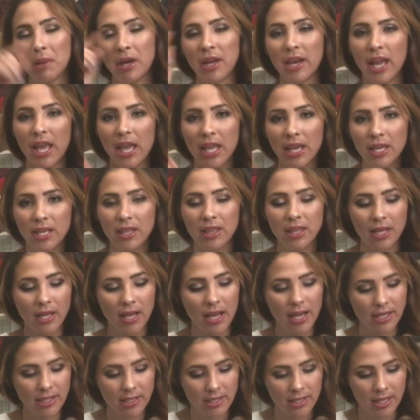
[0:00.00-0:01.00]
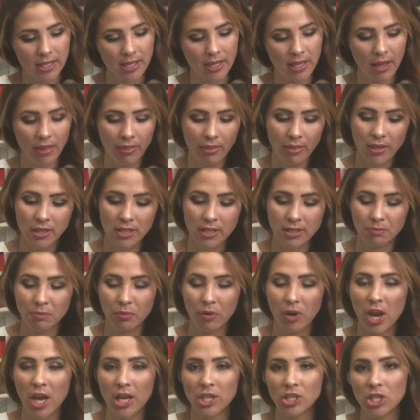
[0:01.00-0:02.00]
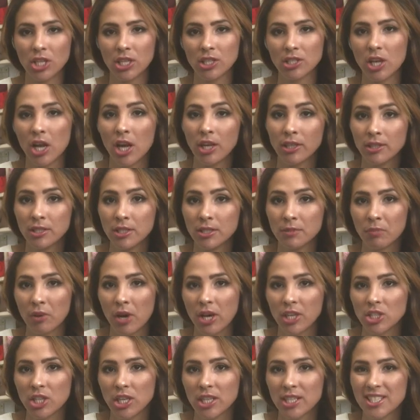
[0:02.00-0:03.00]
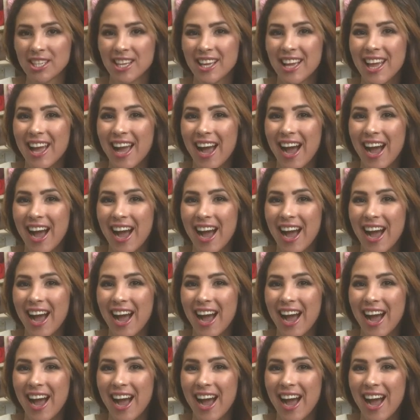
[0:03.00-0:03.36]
about anything I did in this project, on this project.